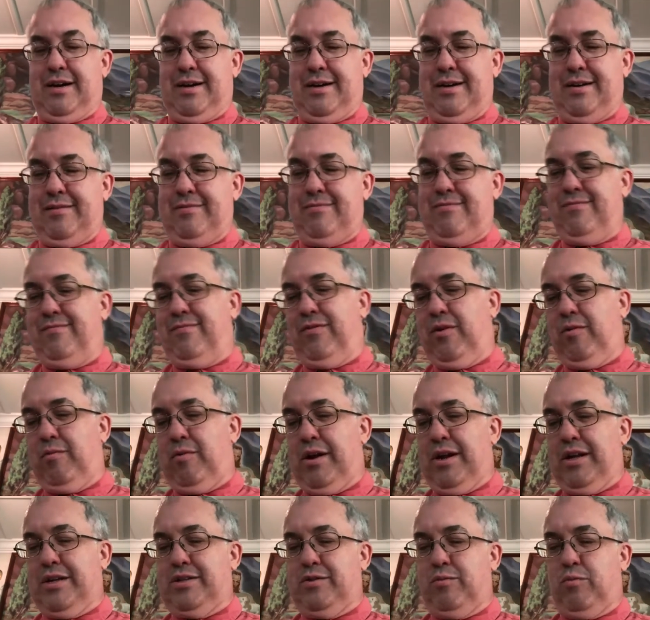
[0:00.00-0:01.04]
uh, for
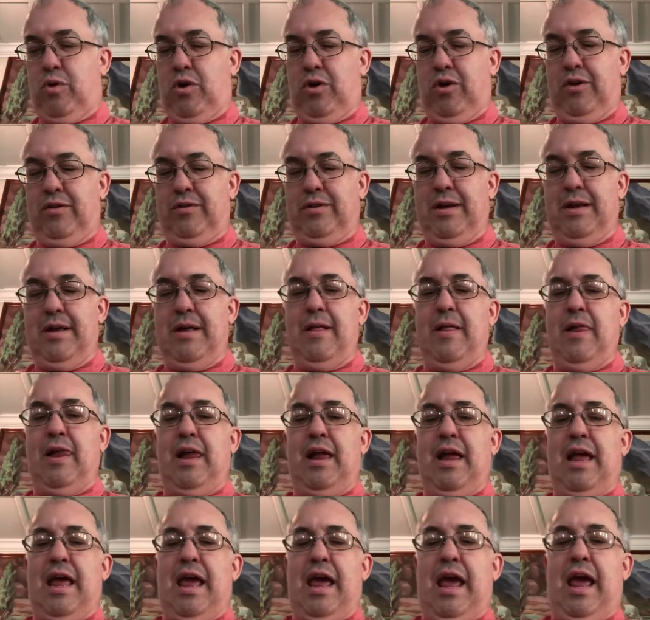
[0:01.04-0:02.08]
what it's
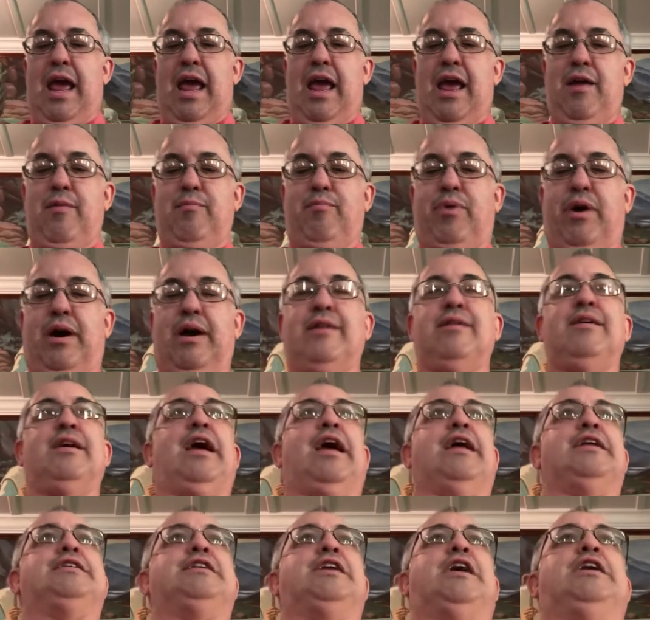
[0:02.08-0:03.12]
worth. And,
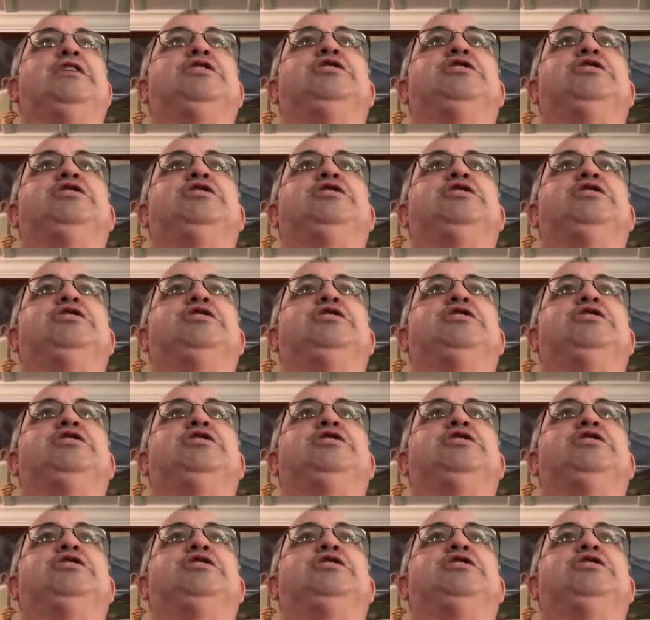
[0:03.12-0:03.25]
but it's